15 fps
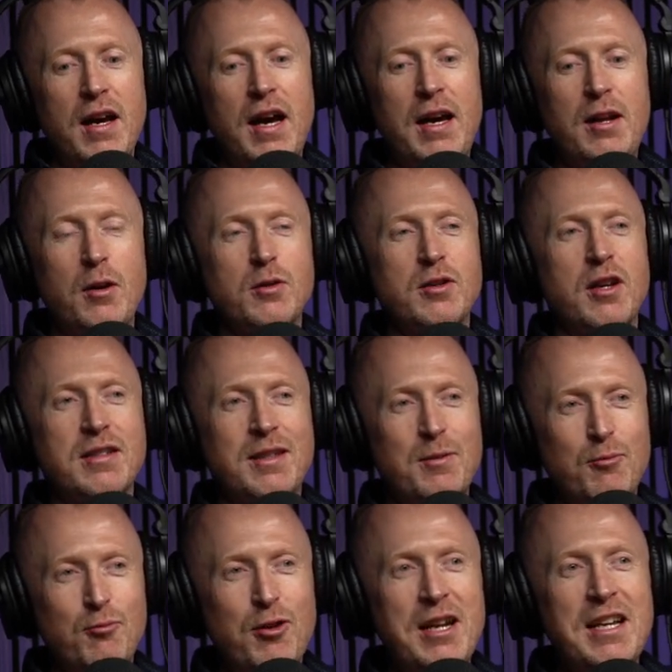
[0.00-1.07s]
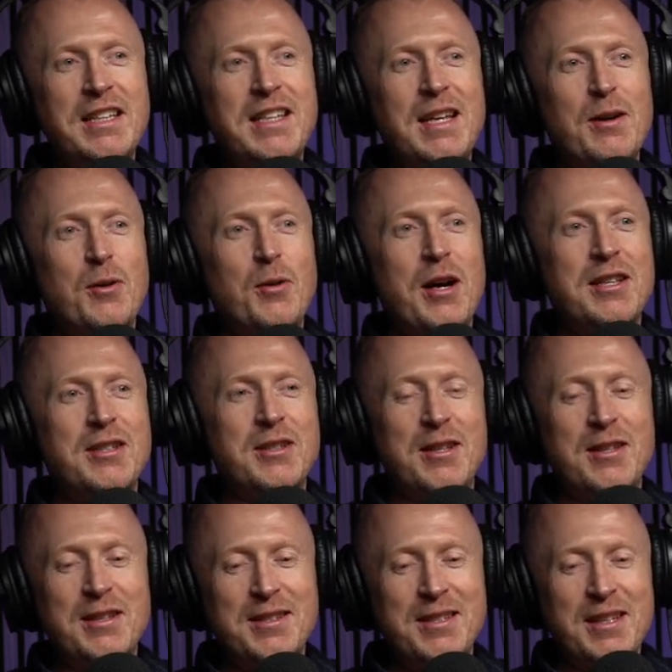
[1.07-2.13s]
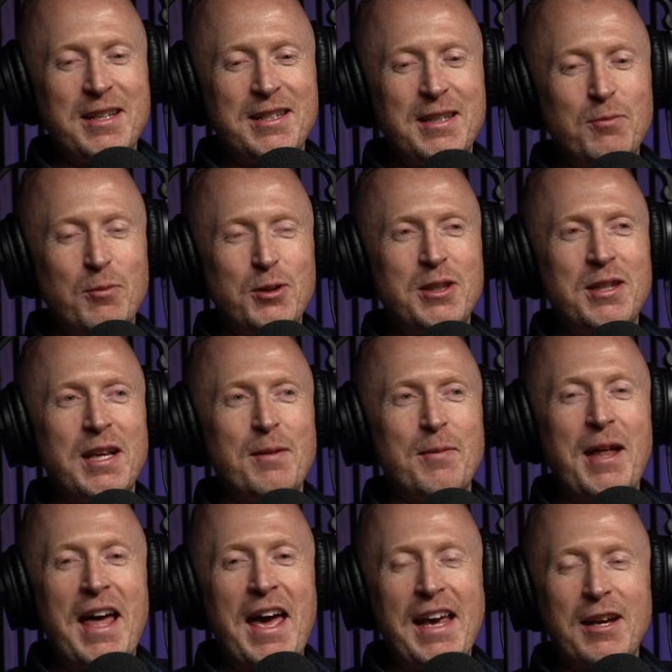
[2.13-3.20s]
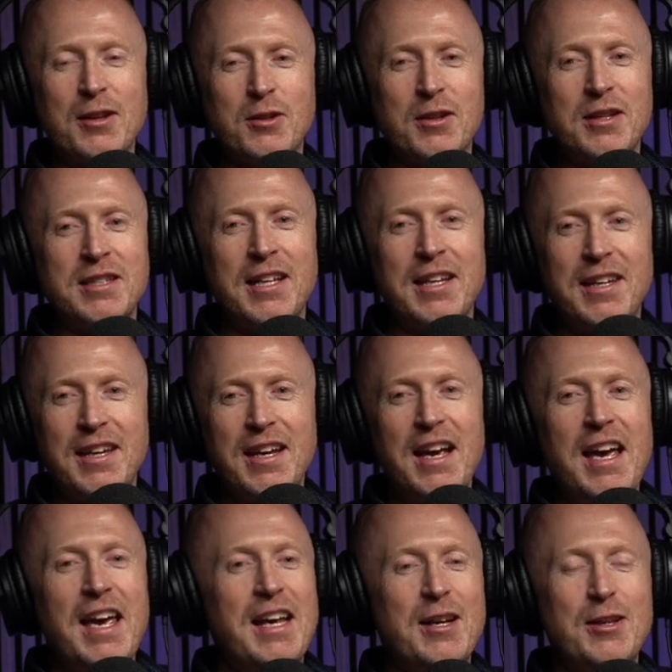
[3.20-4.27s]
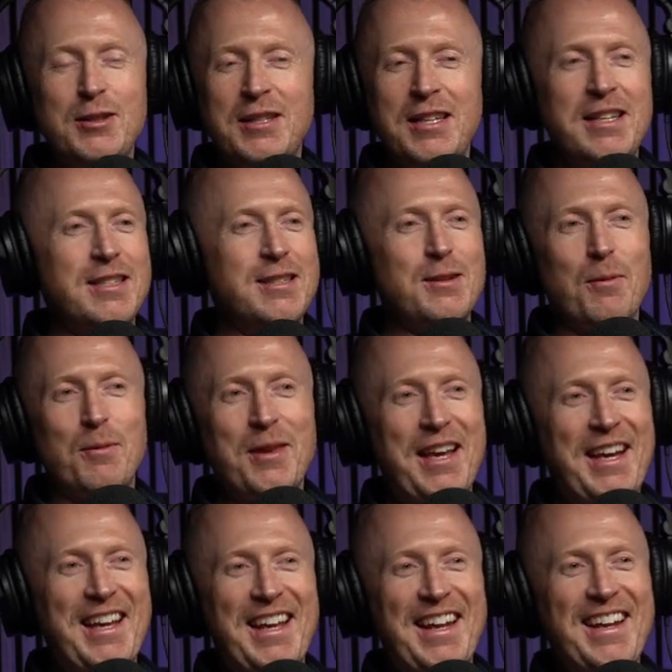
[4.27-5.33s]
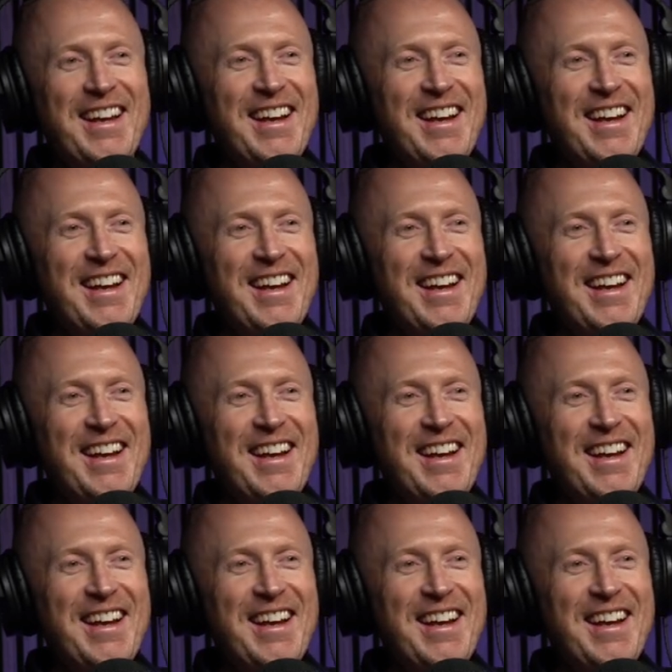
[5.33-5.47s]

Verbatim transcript: And I was asking really deep questions. And I said, What do you think about that? He goes, Honestly, he goes, You need to stop thinking.